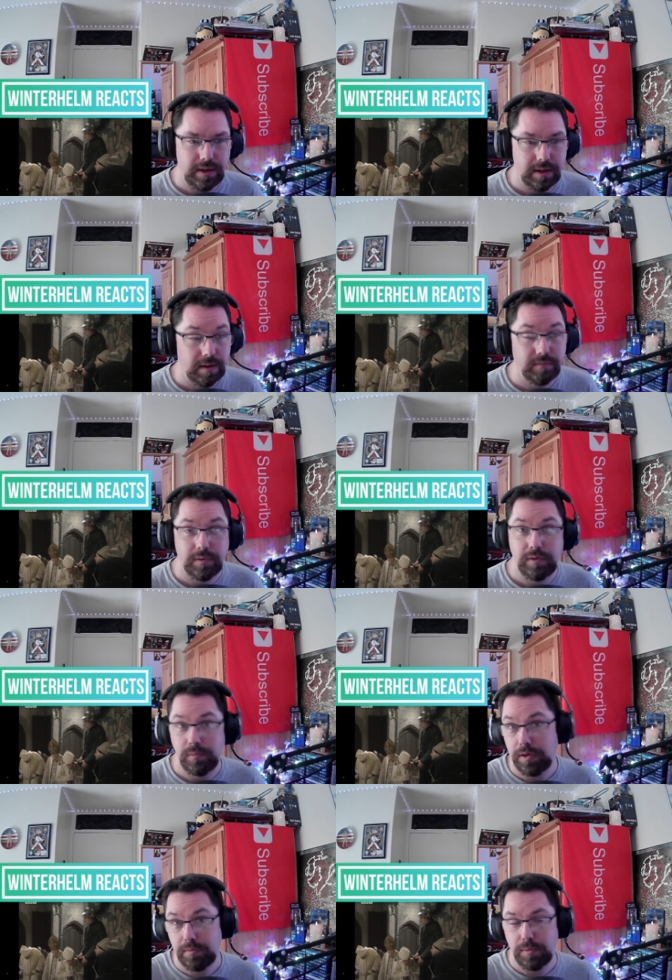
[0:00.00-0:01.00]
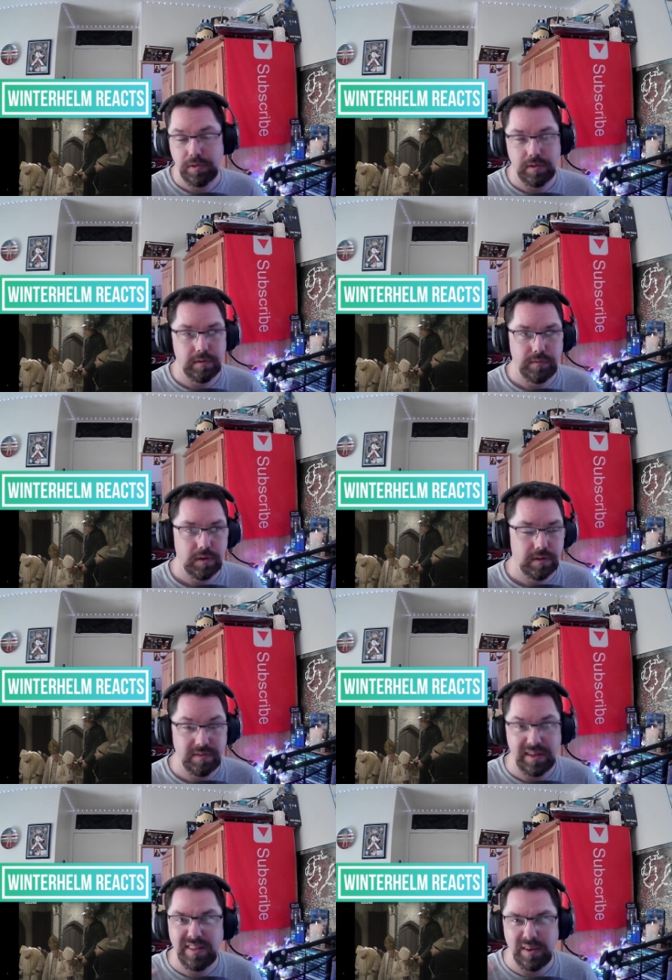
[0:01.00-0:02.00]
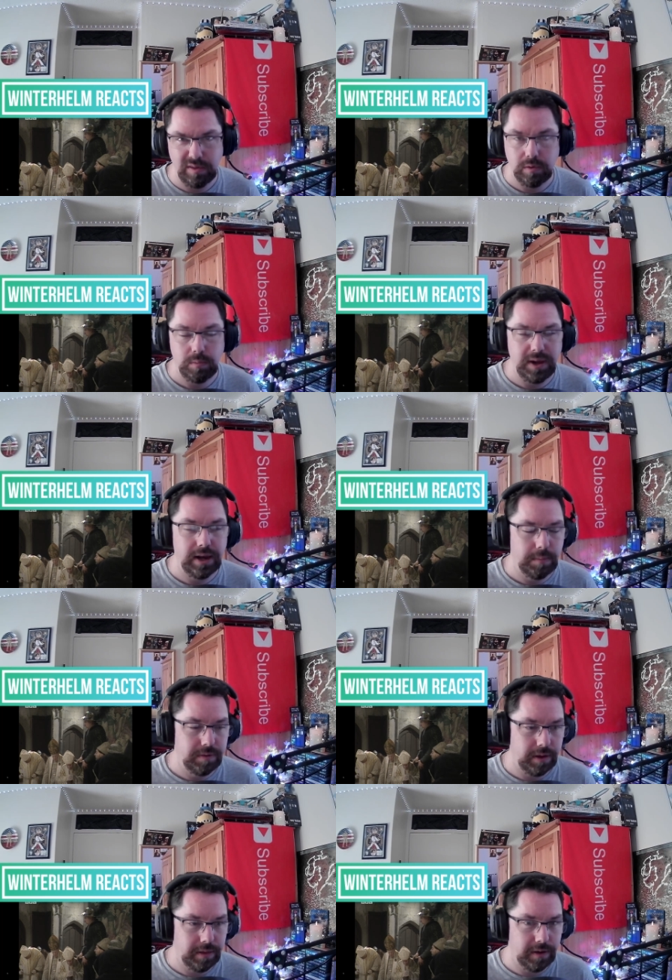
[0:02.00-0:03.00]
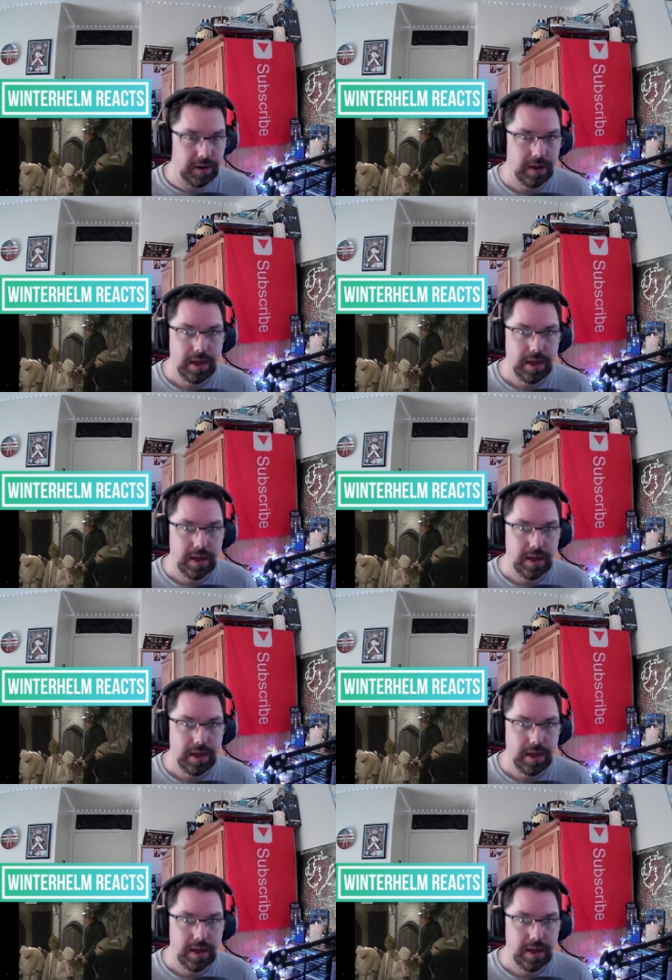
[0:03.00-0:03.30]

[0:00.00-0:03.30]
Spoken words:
I haven't really watched much of the first season. It's just wee clips here and there.